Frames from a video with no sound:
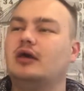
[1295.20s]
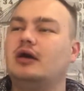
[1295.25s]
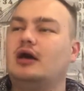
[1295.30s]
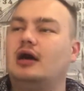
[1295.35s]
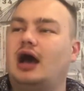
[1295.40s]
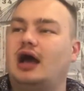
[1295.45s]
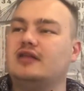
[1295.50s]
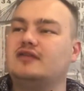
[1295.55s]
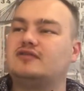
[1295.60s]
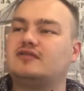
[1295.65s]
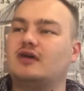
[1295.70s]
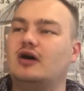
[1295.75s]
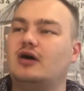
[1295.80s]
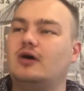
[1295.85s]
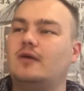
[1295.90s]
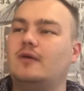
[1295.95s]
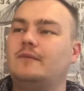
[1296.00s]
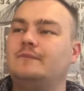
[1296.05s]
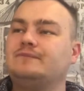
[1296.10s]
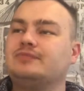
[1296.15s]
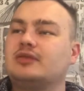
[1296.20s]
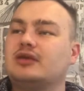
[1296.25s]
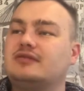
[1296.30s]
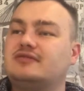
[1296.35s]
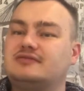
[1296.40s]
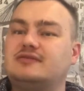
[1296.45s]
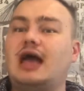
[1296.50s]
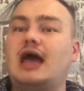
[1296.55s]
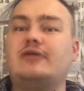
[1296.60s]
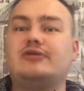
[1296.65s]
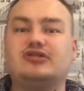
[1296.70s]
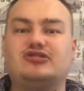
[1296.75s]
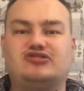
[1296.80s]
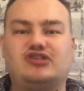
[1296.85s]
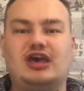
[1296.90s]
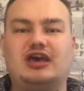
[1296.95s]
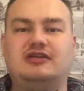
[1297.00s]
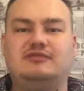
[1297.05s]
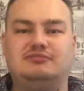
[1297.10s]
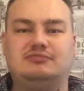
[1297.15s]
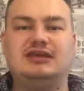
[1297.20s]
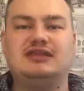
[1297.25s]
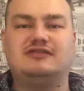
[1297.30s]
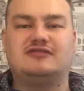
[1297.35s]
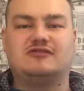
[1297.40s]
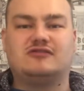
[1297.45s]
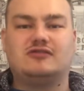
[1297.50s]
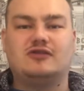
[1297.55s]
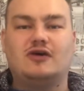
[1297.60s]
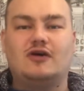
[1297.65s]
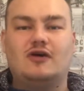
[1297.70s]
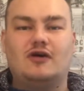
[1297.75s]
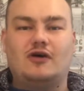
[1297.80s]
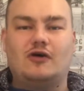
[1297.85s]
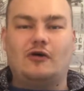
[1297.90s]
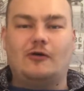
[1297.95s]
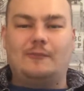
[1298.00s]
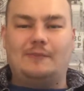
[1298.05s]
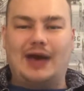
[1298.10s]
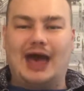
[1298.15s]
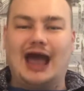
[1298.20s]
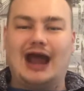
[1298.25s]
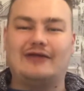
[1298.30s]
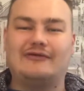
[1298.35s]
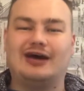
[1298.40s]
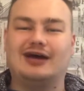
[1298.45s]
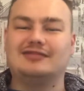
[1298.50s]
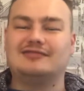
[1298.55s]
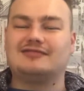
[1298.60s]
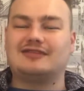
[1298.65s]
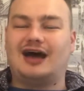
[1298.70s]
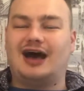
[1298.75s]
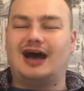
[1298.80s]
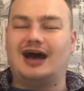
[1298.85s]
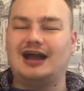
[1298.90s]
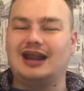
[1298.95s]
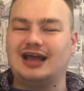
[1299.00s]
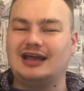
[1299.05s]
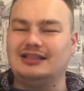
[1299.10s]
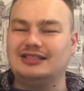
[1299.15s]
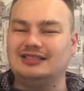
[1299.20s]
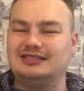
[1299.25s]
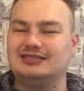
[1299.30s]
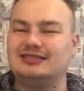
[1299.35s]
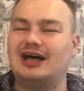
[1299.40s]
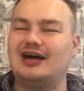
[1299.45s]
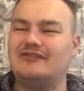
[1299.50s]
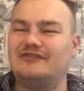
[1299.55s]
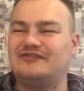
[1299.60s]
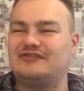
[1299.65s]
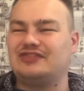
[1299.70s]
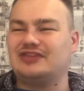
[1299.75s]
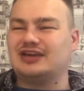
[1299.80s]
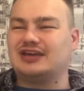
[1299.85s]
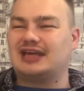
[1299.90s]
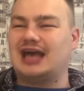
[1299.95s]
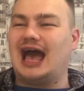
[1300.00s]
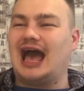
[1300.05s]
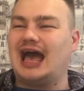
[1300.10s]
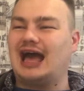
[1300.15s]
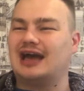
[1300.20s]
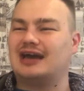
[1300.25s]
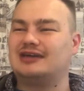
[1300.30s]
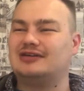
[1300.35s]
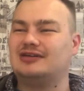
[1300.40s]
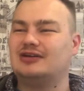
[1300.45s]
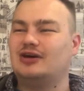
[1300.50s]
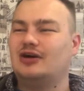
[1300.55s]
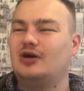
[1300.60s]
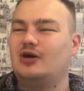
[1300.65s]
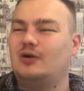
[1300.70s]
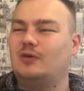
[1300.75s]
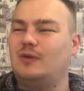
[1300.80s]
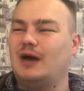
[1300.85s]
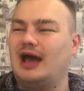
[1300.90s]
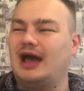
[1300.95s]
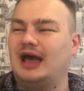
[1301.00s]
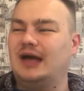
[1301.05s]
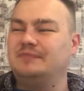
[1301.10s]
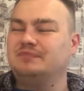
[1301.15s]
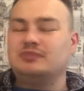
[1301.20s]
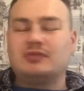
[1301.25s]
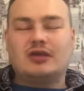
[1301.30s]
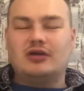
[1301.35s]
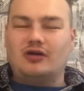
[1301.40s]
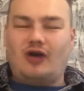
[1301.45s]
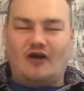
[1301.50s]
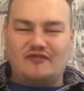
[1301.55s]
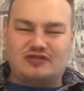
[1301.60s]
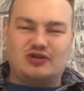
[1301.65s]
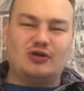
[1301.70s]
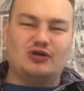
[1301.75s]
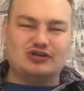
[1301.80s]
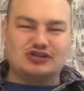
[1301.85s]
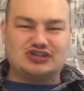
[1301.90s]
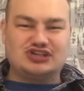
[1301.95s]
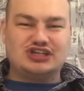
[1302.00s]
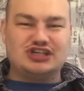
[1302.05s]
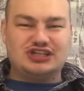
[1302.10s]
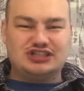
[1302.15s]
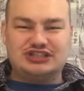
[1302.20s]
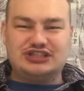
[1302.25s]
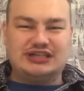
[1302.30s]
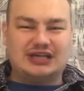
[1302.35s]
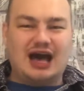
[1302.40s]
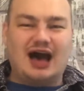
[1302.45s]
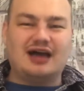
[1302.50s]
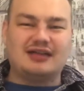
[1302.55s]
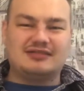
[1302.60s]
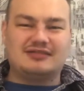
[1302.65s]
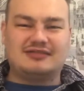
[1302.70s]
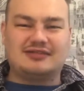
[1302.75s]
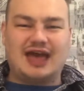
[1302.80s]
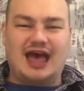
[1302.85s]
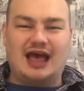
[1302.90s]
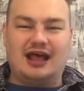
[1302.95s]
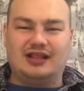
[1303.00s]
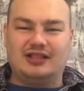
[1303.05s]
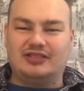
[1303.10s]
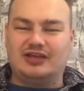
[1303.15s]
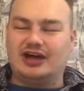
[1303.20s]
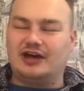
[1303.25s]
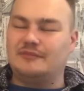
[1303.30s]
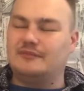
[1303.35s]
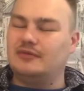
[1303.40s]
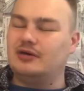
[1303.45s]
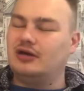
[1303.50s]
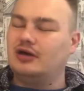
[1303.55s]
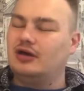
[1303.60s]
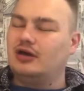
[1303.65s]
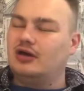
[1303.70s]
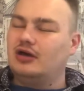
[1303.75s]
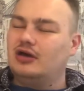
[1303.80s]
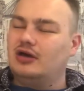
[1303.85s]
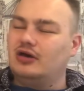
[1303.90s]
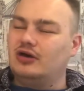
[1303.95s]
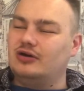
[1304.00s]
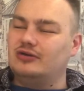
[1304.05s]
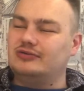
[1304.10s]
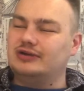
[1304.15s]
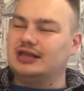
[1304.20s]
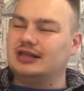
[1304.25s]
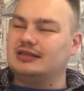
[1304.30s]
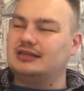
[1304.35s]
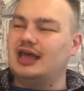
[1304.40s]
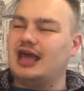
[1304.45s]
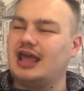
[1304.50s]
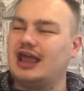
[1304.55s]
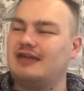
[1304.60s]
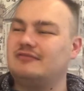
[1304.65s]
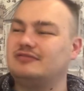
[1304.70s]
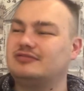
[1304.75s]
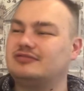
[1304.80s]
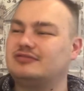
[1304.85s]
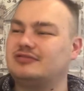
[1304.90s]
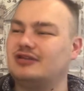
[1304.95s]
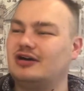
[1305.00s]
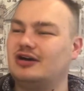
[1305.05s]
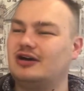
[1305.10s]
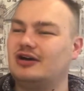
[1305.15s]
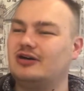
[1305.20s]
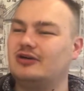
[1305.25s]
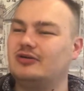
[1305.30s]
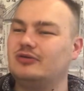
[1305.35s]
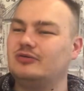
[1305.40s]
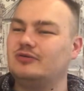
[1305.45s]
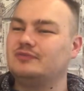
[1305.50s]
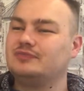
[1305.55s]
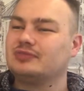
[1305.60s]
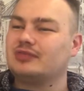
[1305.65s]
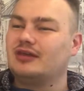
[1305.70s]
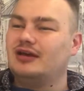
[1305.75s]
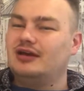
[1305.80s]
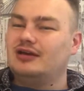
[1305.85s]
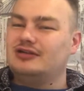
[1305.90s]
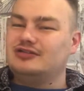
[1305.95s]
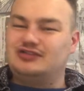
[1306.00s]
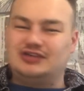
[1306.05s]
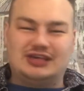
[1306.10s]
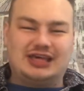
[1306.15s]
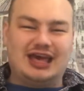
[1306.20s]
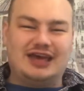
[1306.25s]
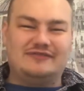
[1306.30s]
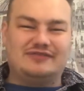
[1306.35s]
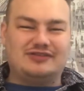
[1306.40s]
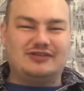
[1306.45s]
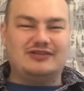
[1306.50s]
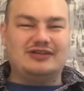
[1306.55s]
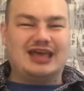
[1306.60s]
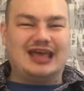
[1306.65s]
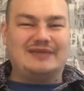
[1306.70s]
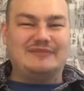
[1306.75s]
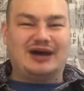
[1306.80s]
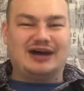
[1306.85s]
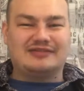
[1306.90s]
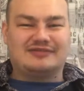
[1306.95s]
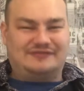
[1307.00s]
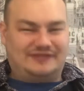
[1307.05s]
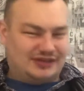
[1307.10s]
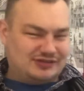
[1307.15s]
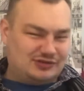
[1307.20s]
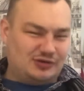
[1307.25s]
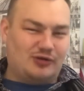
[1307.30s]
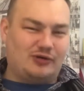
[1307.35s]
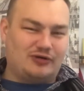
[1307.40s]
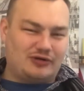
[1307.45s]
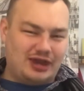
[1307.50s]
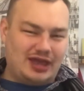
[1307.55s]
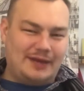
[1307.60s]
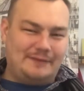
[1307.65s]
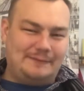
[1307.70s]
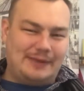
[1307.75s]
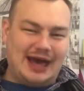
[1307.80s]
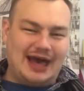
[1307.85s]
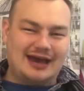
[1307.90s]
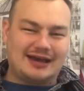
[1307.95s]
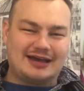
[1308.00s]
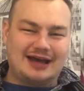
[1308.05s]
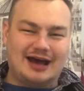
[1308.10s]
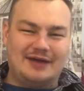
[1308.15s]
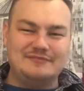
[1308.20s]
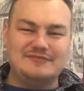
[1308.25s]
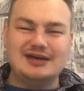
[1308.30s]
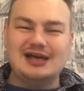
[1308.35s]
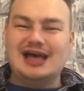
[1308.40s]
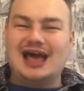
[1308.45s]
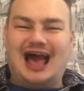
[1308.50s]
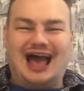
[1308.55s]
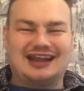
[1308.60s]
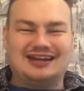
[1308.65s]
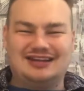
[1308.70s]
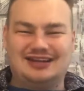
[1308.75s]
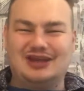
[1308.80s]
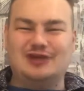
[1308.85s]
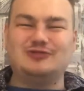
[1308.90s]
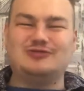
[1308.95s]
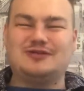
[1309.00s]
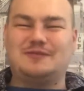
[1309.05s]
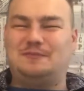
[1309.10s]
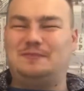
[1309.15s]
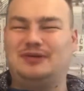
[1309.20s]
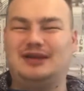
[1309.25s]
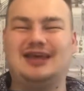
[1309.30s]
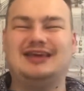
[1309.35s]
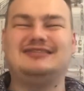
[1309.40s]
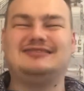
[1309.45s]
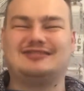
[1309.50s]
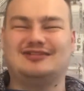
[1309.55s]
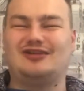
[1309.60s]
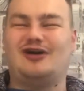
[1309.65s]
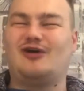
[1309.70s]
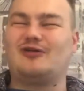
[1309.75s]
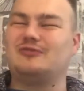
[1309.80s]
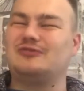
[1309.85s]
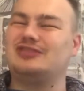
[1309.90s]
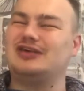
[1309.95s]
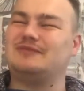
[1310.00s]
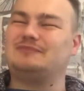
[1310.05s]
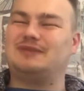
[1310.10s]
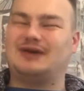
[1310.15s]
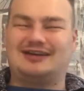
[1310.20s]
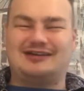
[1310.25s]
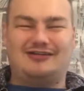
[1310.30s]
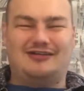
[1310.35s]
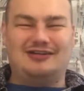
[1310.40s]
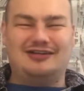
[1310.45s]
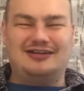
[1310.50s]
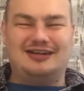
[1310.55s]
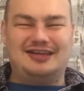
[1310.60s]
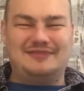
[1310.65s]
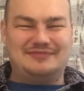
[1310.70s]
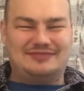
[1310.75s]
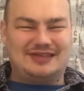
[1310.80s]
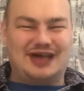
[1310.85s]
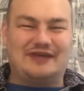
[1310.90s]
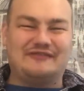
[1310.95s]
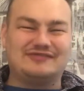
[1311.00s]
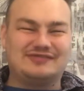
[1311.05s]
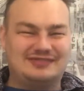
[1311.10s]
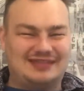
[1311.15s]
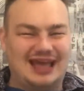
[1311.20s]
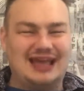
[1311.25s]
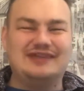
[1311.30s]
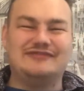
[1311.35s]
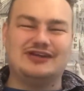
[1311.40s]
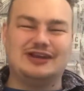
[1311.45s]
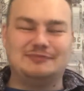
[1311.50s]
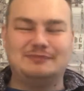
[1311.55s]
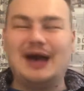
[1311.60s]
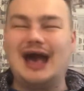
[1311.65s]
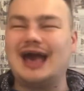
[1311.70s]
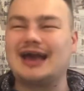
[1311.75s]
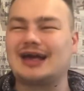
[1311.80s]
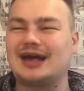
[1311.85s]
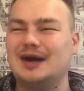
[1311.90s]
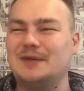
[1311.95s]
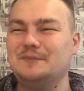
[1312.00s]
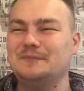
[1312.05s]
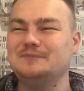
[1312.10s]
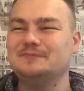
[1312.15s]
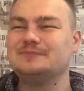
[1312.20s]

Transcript: And so Sarah Jane meets her parents, and I love the gag where, of course, she can't tell them her real name, so she gives her name as Victoria Beckham, and Luke plays along with it by calling himself David Beckham.